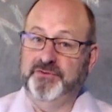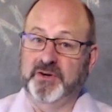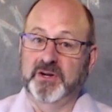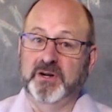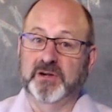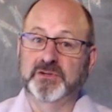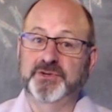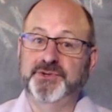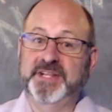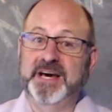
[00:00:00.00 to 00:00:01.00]
to
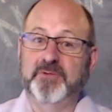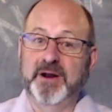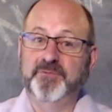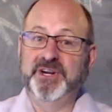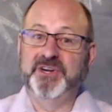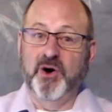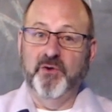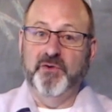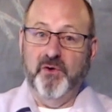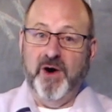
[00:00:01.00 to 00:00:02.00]
conclude that when we
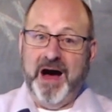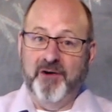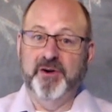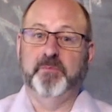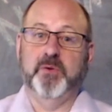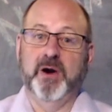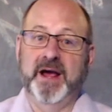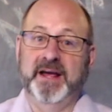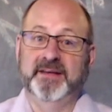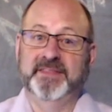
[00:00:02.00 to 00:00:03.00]
don't know how to pray,